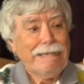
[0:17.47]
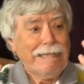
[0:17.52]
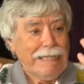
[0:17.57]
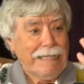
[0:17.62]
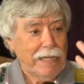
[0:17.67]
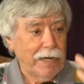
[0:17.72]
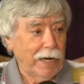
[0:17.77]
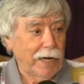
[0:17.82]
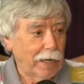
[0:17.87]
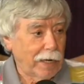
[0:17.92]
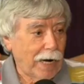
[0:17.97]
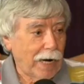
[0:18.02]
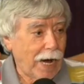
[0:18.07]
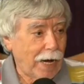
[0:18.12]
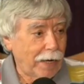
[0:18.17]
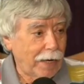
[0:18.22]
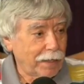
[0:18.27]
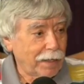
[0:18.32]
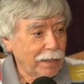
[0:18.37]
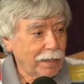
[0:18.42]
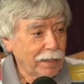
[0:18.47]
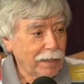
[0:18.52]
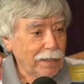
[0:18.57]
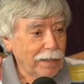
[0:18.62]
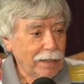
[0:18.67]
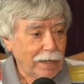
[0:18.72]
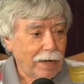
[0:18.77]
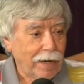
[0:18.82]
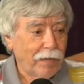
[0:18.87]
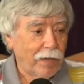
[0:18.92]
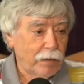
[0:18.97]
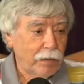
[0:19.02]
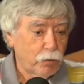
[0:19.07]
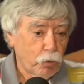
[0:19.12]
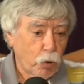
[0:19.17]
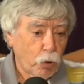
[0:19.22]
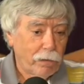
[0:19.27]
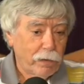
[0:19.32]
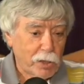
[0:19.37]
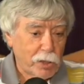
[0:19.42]
and they got hot, and they
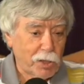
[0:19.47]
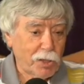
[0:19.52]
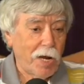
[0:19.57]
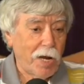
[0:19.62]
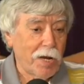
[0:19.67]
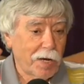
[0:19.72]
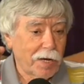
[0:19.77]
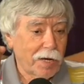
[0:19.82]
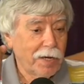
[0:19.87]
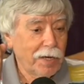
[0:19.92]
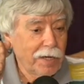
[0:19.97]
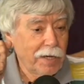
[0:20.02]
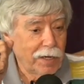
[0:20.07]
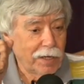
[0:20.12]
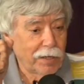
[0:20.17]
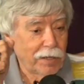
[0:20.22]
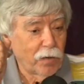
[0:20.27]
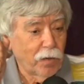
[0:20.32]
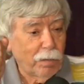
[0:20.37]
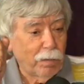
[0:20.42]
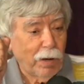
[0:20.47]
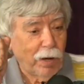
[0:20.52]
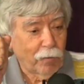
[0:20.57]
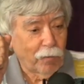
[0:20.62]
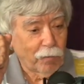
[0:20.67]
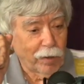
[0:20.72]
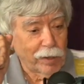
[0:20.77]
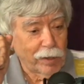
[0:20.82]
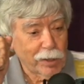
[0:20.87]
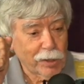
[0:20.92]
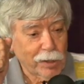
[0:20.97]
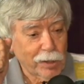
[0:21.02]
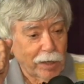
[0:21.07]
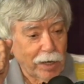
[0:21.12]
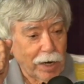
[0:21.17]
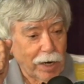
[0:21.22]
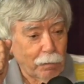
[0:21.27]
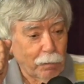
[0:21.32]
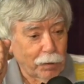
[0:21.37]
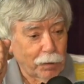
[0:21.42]
drove a stake into the pennant race. They
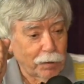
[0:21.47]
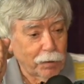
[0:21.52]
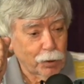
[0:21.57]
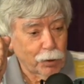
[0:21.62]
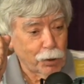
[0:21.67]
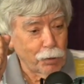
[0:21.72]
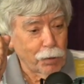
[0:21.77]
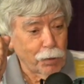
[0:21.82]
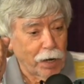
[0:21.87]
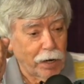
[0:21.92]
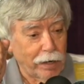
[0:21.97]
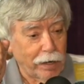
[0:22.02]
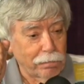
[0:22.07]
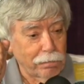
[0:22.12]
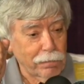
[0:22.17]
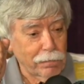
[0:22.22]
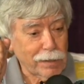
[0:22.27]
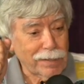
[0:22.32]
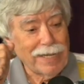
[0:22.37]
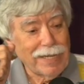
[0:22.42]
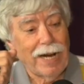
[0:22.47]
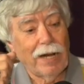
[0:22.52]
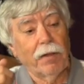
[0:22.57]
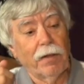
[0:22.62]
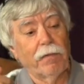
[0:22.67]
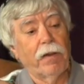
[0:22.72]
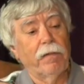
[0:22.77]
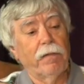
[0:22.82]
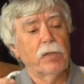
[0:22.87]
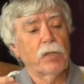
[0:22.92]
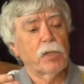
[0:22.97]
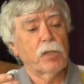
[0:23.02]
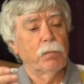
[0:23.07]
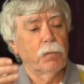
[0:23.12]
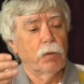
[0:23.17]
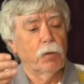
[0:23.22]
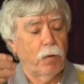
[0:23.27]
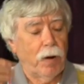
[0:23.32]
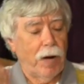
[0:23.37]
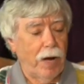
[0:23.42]
got within 2 games. Now they've given
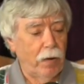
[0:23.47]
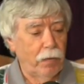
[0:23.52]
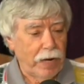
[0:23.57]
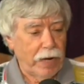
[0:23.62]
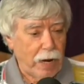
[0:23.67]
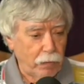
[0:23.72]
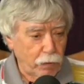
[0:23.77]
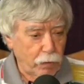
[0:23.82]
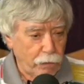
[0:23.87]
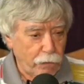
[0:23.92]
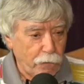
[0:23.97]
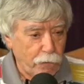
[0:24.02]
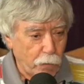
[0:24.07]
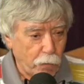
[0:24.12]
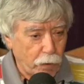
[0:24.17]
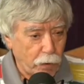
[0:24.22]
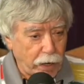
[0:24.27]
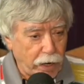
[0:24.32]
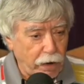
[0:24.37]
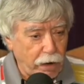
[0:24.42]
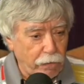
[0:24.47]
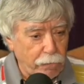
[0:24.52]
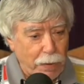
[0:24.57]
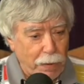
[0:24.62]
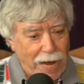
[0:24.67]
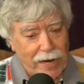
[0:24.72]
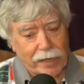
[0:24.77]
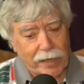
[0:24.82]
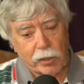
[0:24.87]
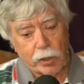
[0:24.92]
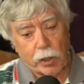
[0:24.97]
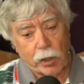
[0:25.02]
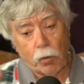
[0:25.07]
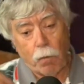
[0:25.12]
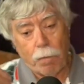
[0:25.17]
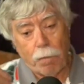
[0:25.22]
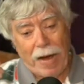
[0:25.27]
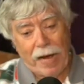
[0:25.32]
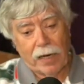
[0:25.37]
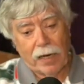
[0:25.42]
some ground. Now they're 4.5 back as they
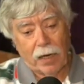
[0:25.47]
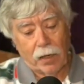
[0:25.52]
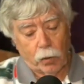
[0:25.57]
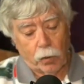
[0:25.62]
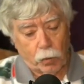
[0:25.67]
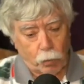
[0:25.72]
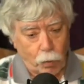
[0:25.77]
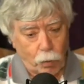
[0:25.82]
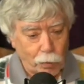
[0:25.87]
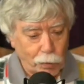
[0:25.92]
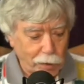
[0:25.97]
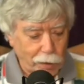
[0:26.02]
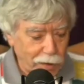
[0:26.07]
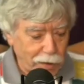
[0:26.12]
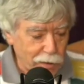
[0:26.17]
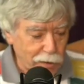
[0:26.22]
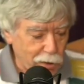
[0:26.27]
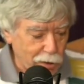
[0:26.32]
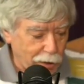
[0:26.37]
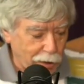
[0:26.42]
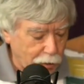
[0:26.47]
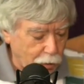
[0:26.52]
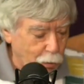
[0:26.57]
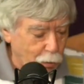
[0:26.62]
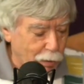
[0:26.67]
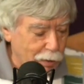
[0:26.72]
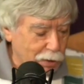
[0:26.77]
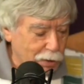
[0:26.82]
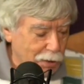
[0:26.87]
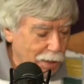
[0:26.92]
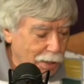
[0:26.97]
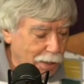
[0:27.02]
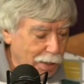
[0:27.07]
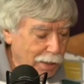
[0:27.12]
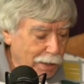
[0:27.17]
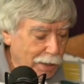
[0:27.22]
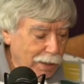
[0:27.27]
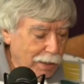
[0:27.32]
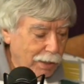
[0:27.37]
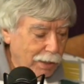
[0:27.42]
go back out on the road against St. Louis.
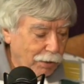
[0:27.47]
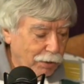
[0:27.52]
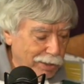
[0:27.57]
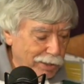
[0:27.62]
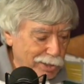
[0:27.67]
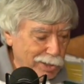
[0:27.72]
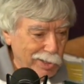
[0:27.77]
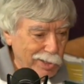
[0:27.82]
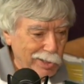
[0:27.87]
This